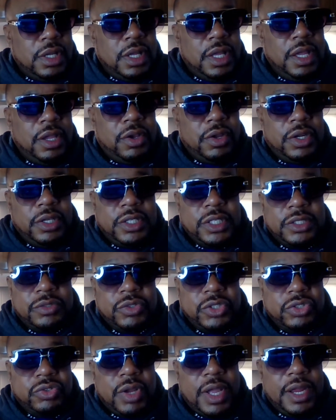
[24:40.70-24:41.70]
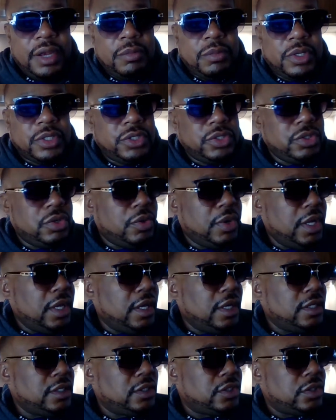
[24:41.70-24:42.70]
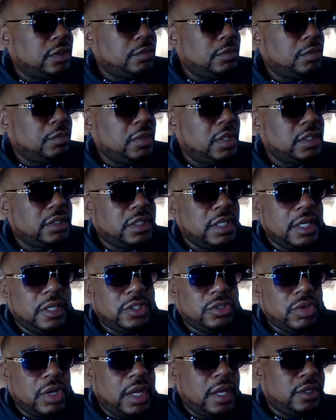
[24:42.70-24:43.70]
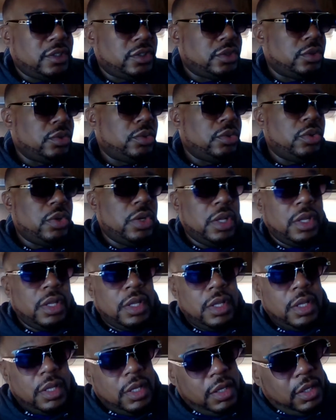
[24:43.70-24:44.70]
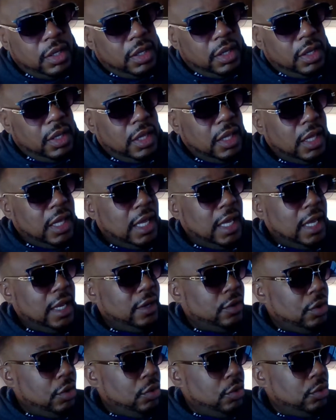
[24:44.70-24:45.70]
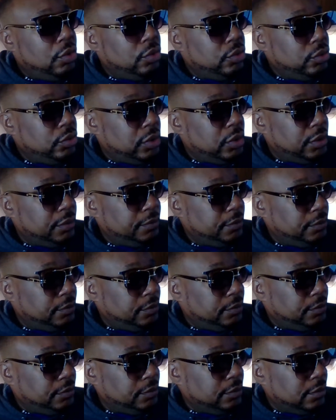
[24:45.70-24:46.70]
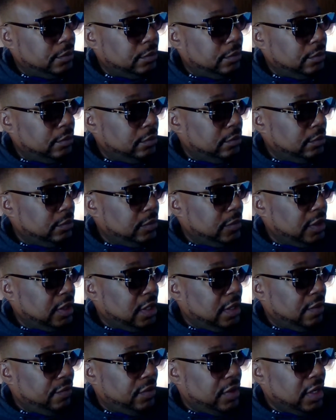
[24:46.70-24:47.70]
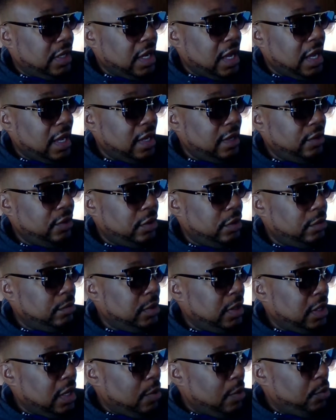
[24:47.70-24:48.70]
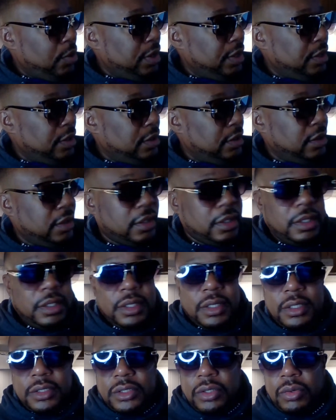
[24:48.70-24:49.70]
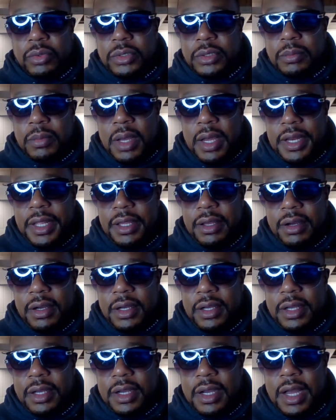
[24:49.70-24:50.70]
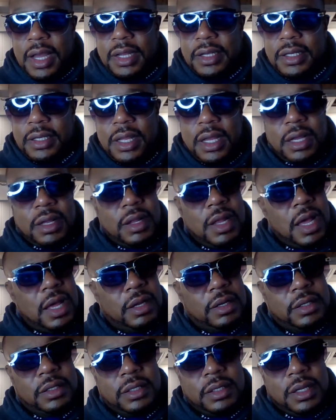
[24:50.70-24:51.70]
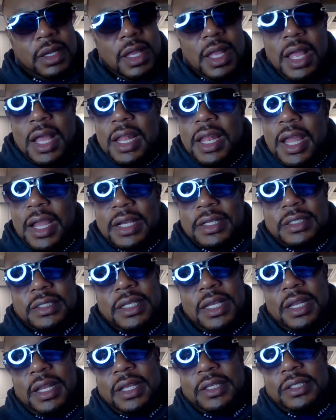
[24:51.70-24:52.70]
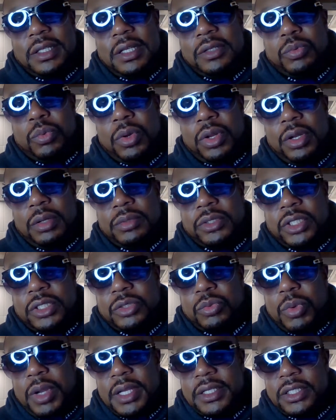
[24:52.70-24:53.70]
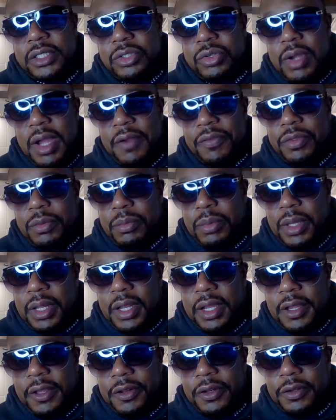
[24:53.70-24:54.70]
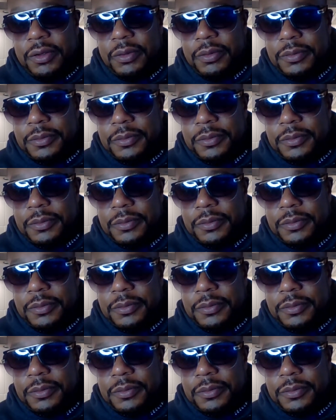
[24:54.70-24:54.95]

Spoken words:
could have just restrained him because, he is military trained. So he knows if the guy, you know what I mean? I wouldn't choke somebody like I said, it's one of those situations you have to be there,